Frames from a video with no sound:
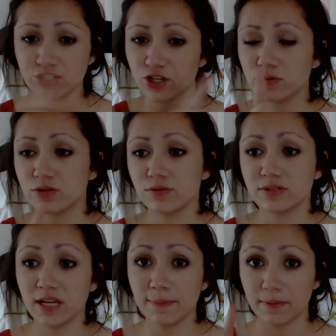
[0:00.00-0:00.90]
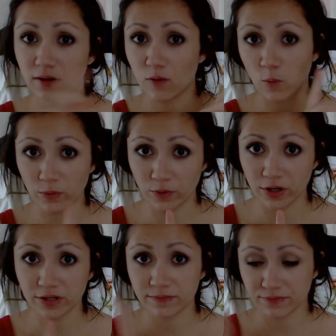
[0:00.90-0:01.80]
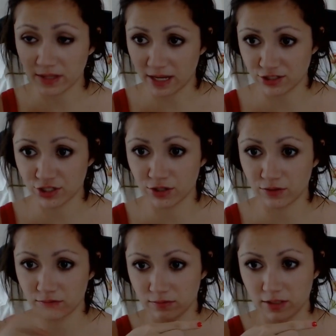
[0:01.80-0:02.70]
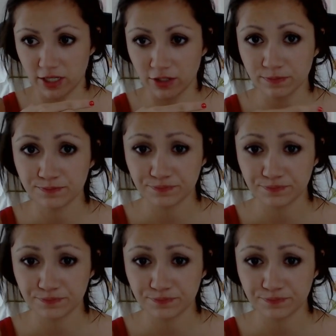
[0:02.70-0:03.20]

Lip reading: show tooltip, one word, as shown here,